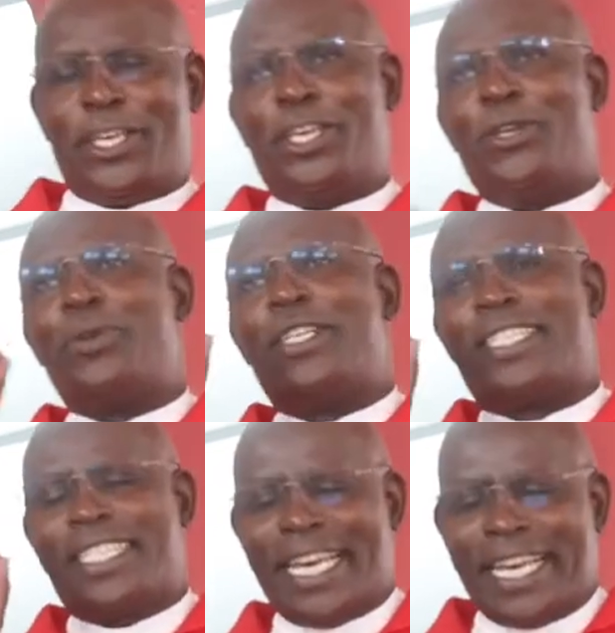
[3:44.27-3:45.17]
He
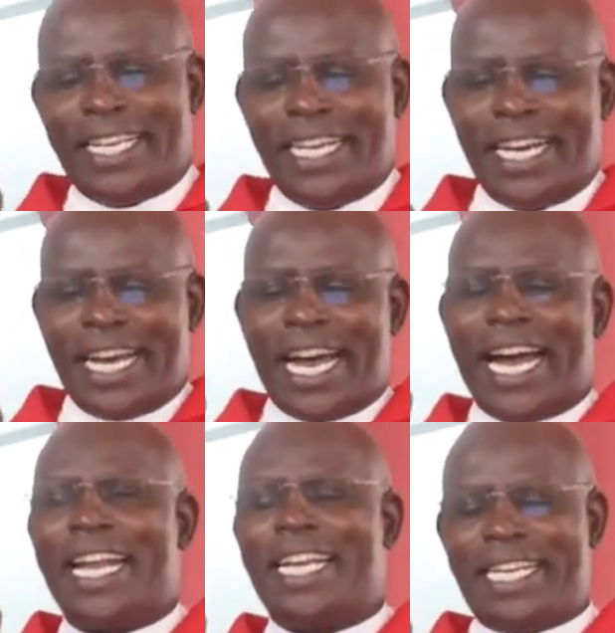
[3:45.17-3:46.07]
would send
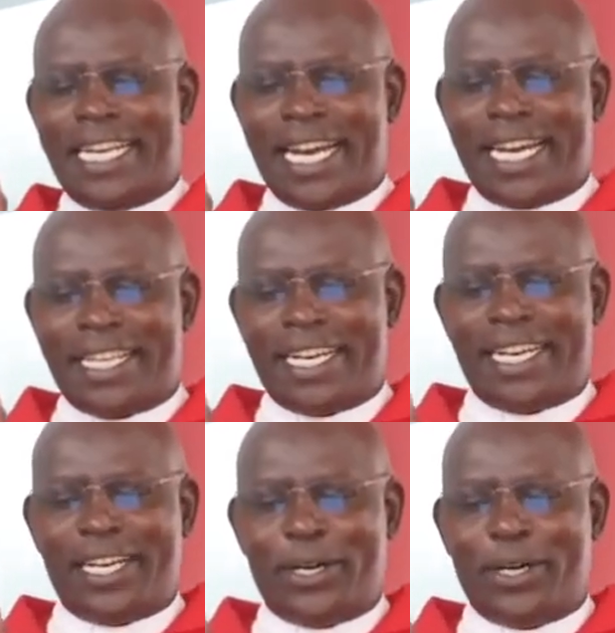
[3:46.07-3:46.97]

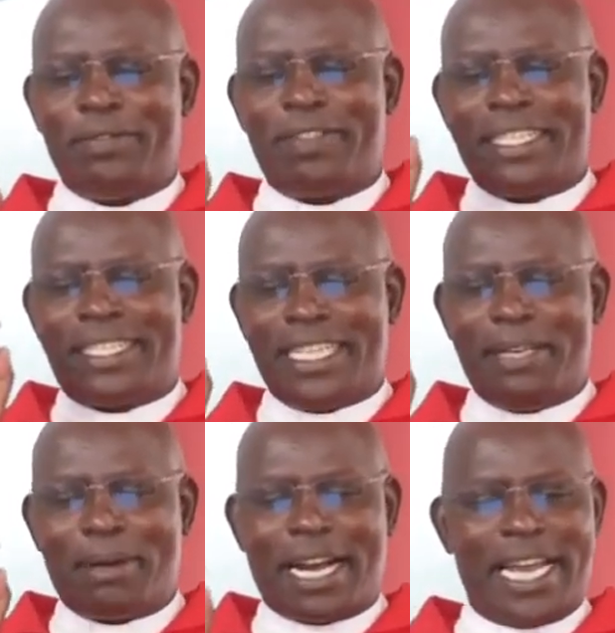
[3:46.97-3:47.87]
another of the
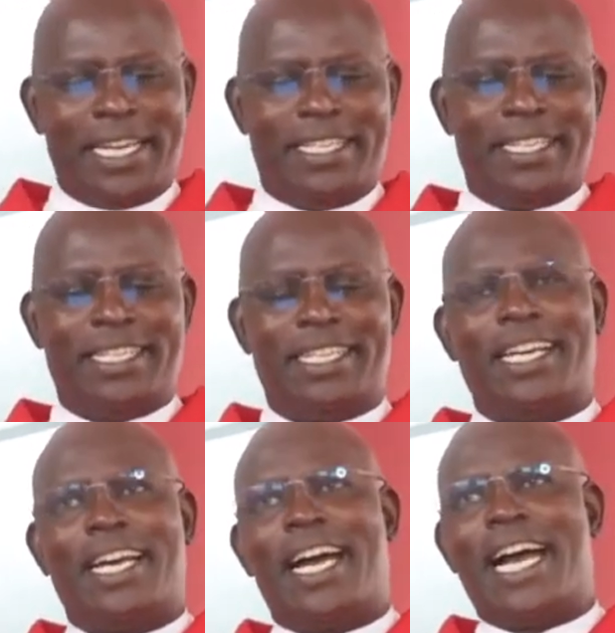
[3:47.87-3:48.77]
same kind
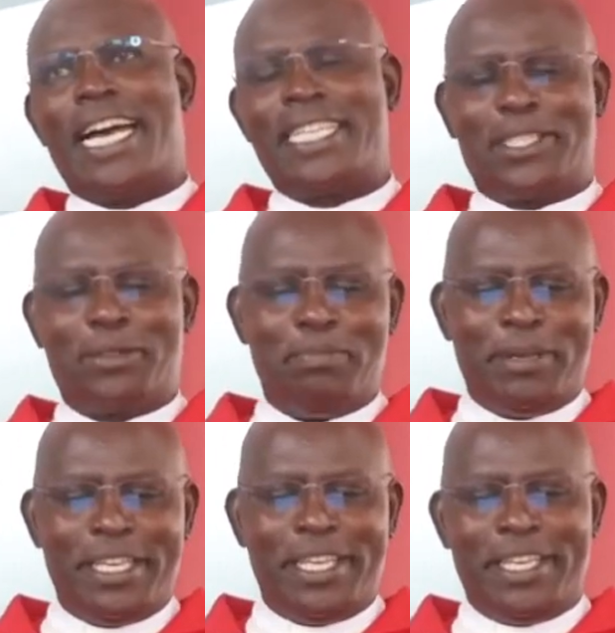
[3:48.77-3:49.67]
as to
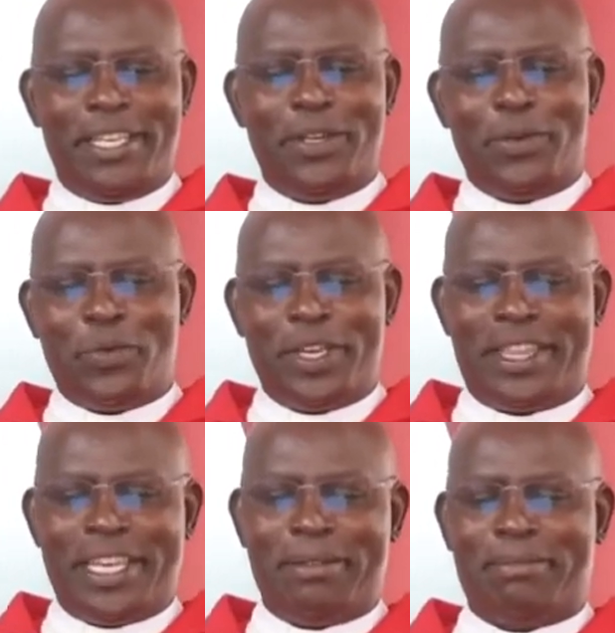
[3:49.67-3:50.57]
be
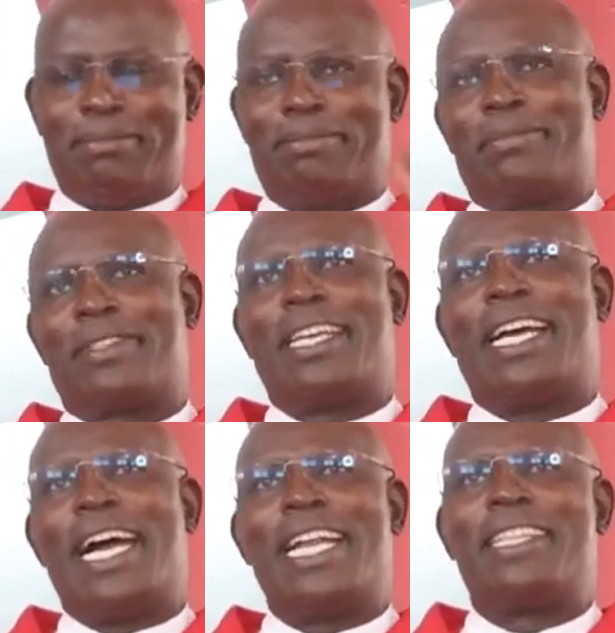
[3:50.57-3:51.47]
with them.
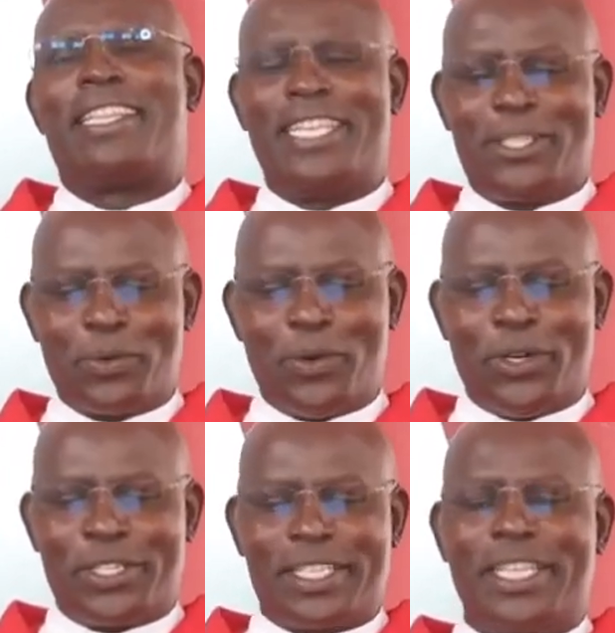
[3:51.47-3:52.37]
And this
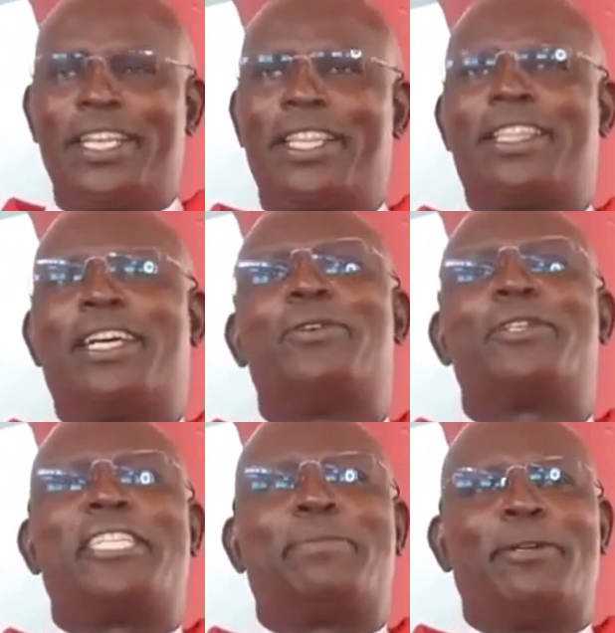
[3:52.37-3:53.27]
was the
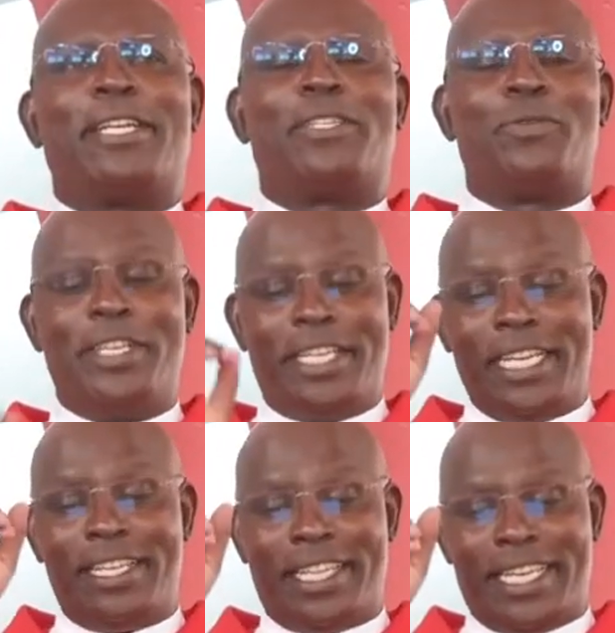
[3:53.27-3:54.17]
Holy Spirit. We
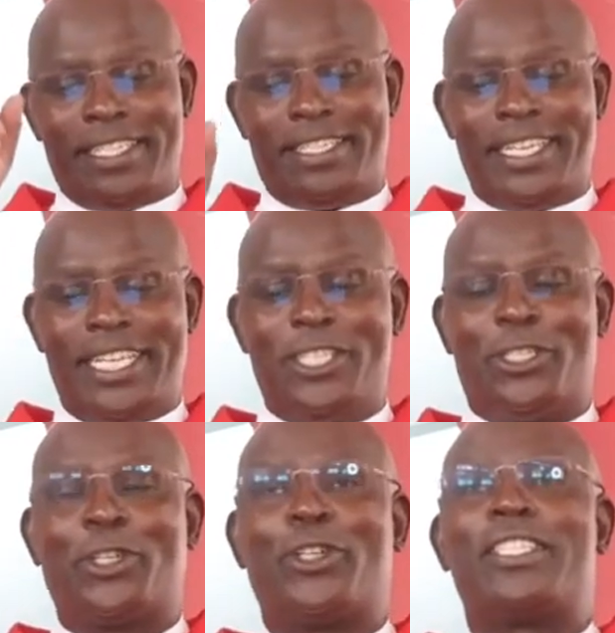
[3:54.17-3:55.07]
read this in
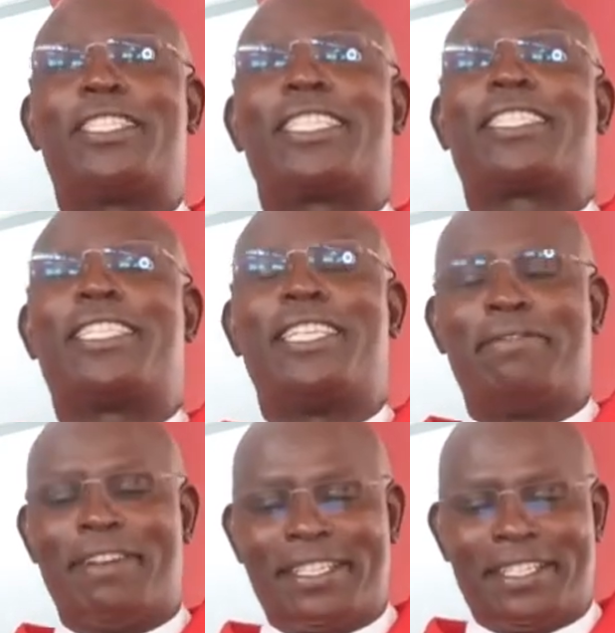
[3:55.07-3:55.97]
John
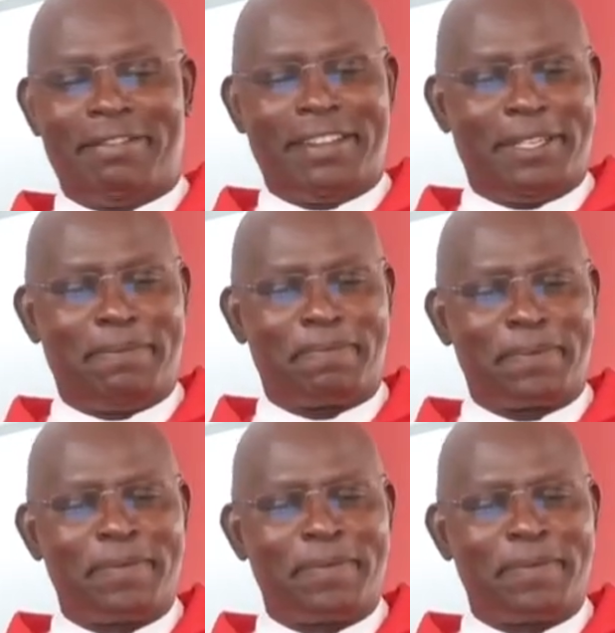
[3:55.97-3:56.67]
16, verse 7.